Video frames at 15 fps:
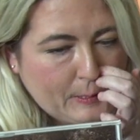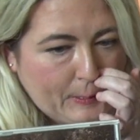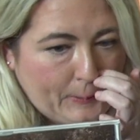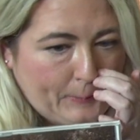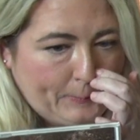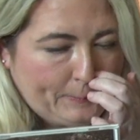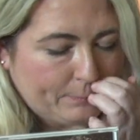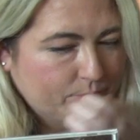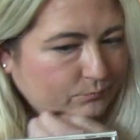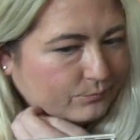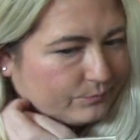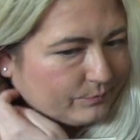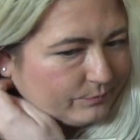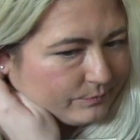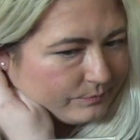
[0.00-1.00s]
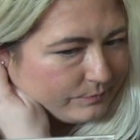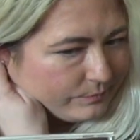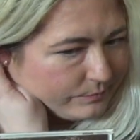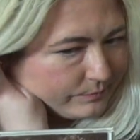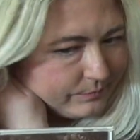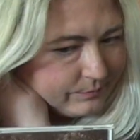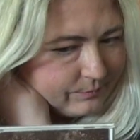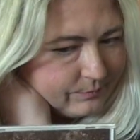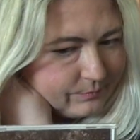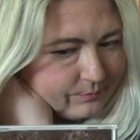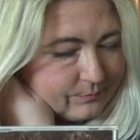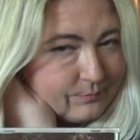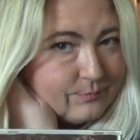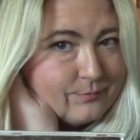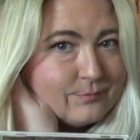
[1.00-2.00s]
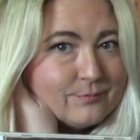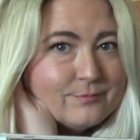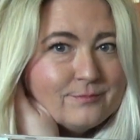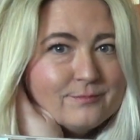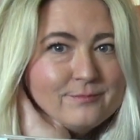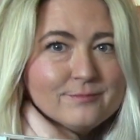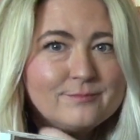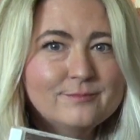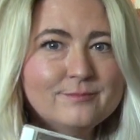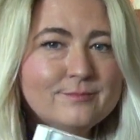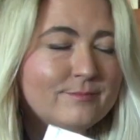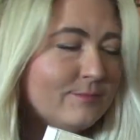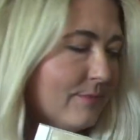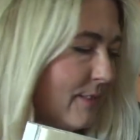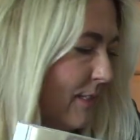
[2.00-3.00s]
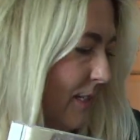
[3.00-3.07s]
This person isn't speaking.